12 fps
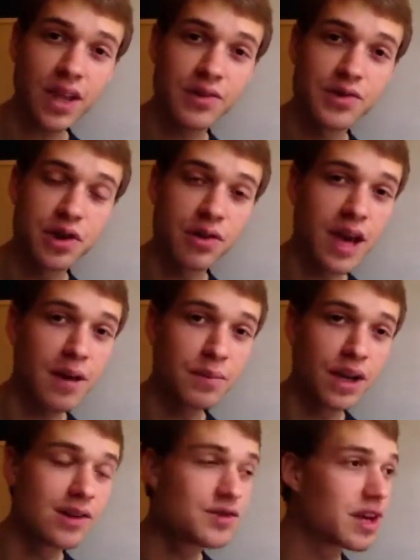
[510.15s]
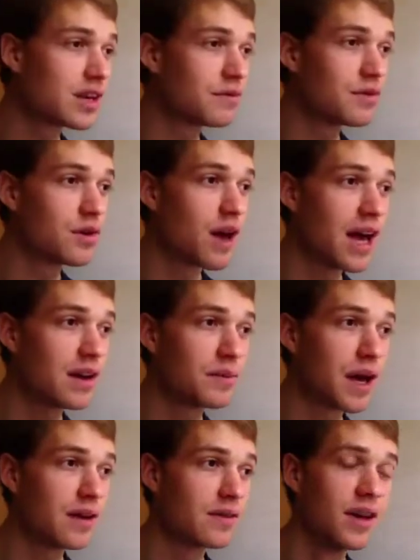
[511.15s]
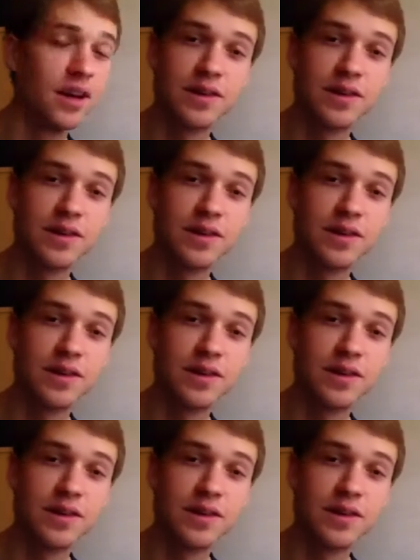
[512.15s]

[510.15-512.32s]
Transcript: So that means that if you had about